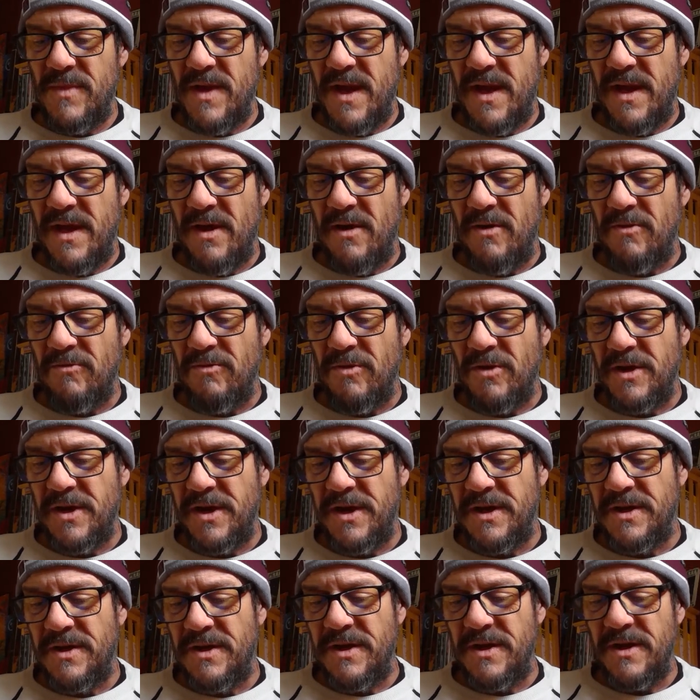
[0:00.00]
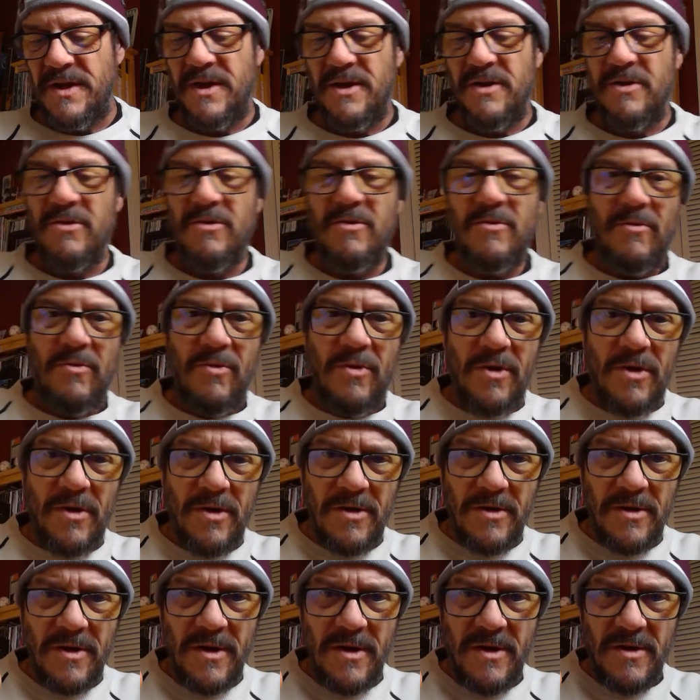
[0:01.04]
AL Rookie of the Year
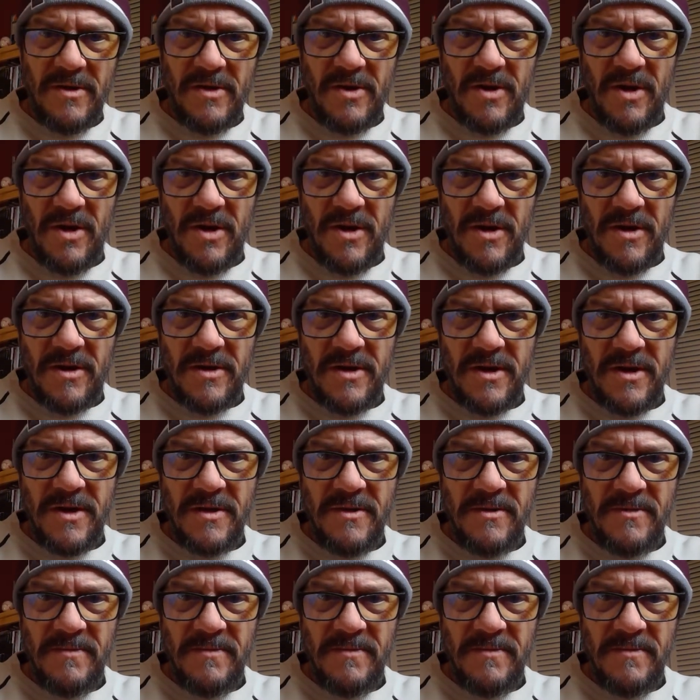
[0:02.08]
award card.